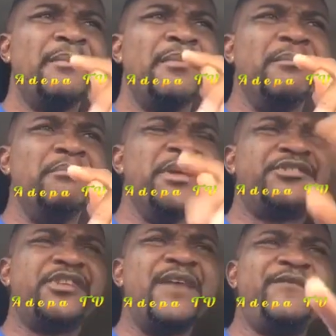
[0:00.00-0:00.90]

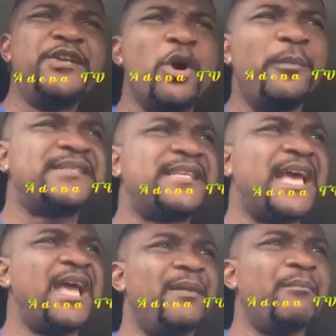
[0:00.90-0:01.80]
Michelle video be
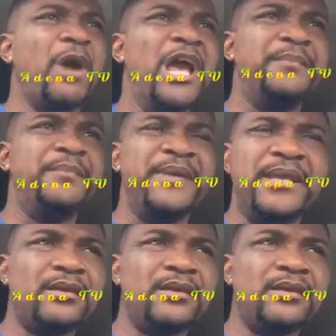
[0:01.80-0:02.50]
said, boy be